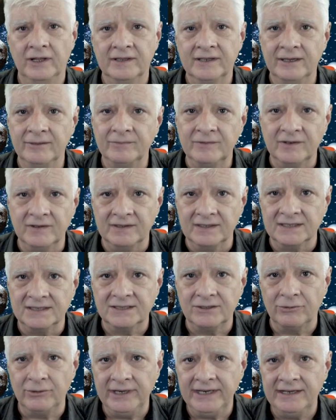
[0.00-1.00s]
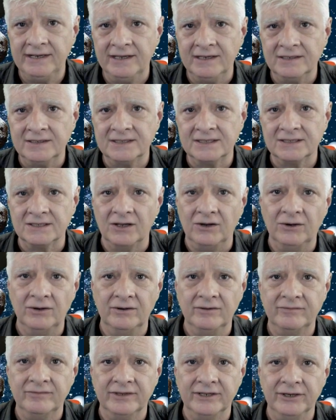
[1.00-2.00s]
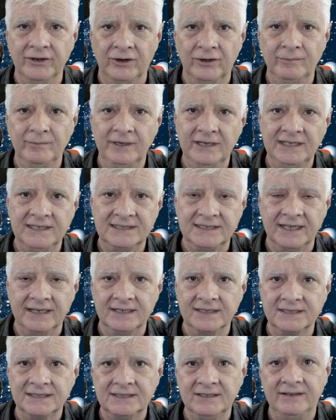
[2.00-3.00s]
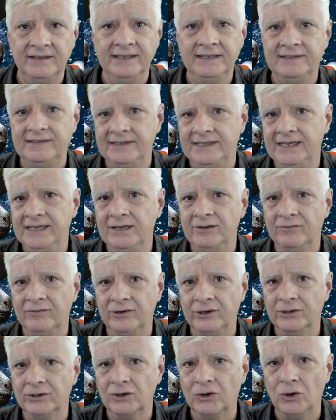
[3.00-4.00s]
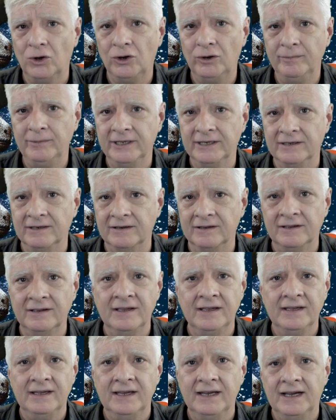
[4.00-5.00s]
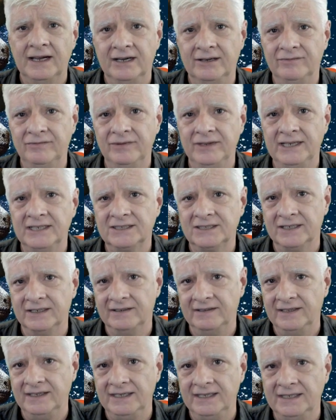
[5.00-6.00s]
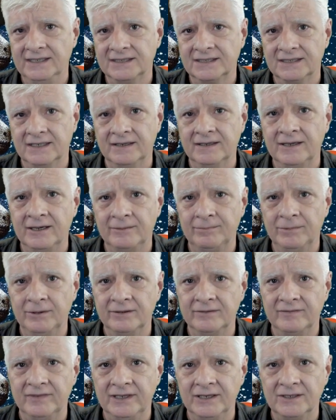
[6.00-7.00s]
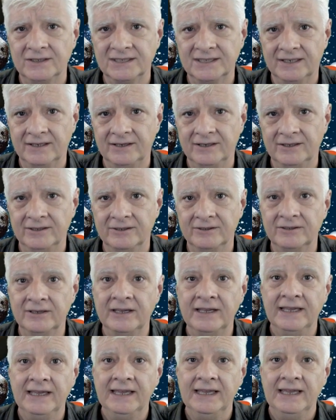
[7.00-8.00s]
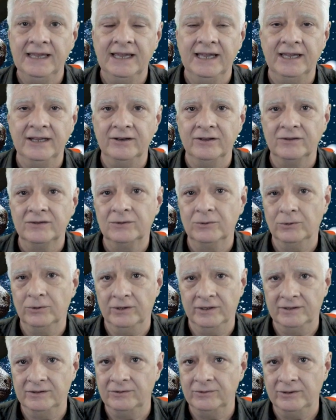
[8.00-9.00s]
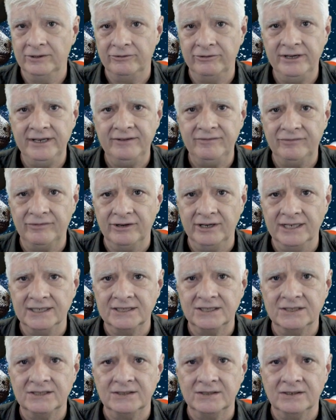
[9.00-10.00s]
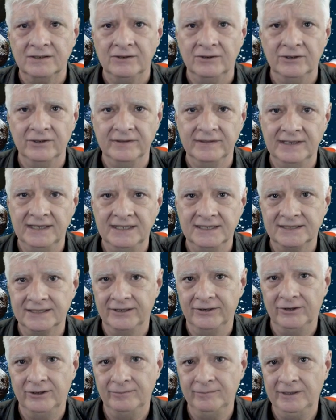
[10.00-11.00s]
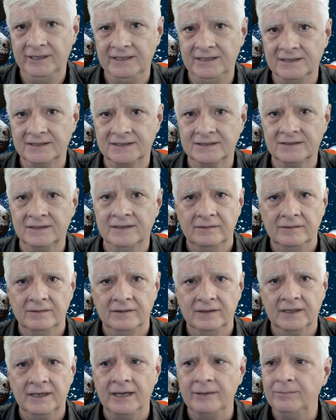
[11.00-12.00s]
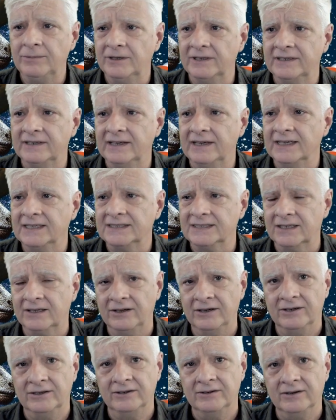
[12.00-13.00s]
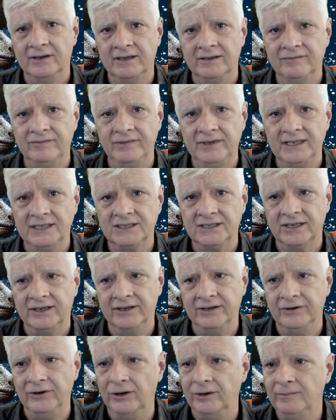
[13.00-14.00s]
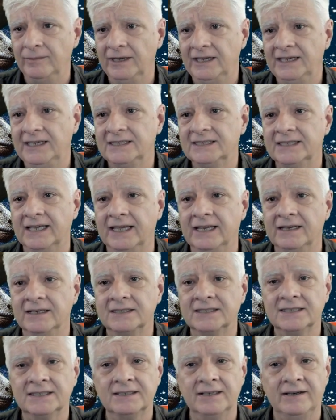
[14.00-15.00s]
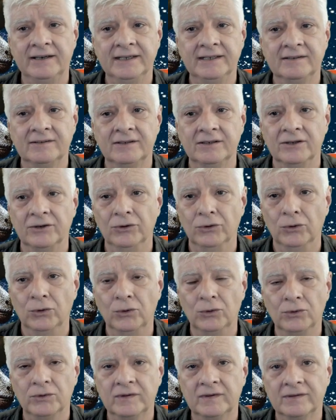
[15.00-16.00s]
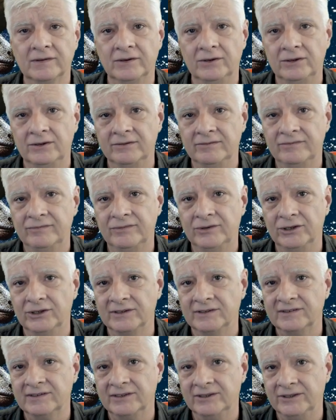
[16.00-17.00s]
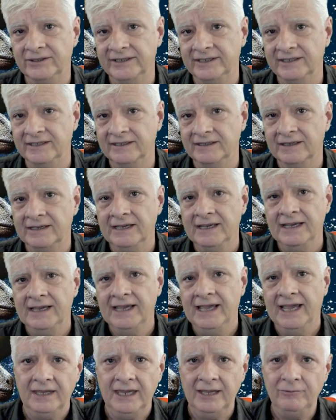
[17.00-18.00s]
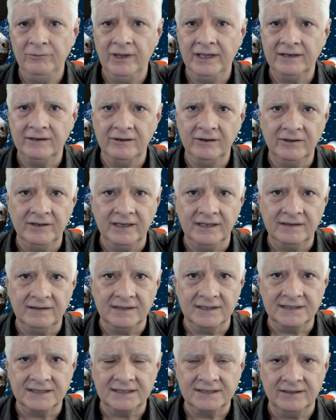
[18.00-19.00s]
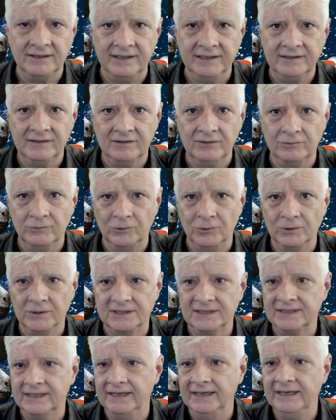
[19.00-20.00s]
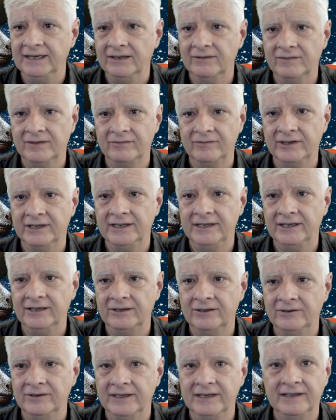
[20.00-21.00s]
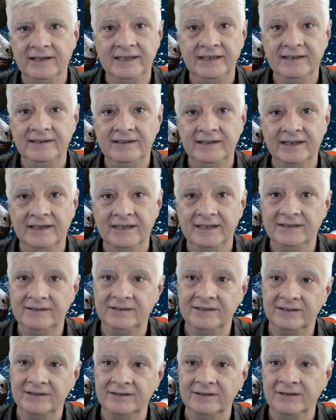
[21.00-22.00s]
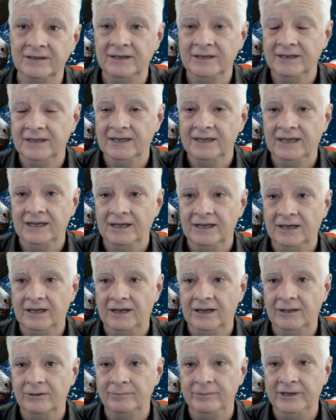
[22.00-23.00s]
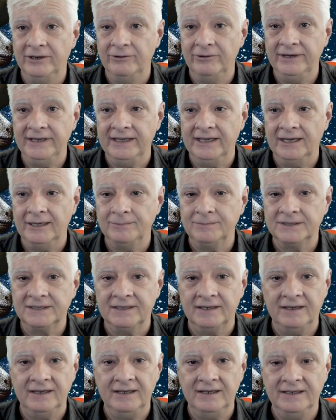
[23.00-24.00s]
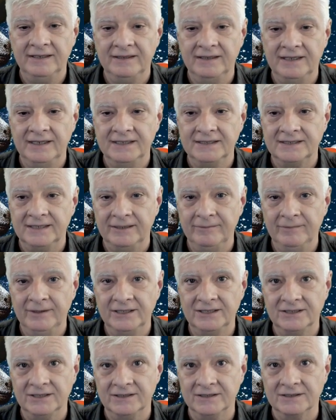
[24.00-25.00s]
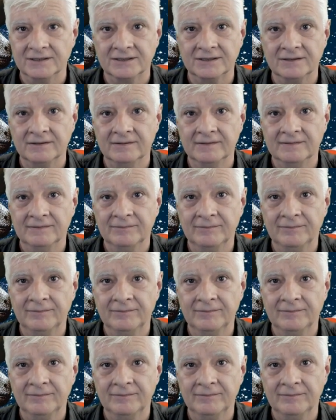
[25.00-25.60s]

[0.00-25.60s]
Welcome to this redux of anomalies at a site in Von Kármán. I featured these a couple of years ago and I thought I'd do a refresh on these anomalies. A couple of days ago I featured anomalies at a site north of Fontana, and we had a look at this site towards the end of the video, and I indicated I'll be re-upscaling these images.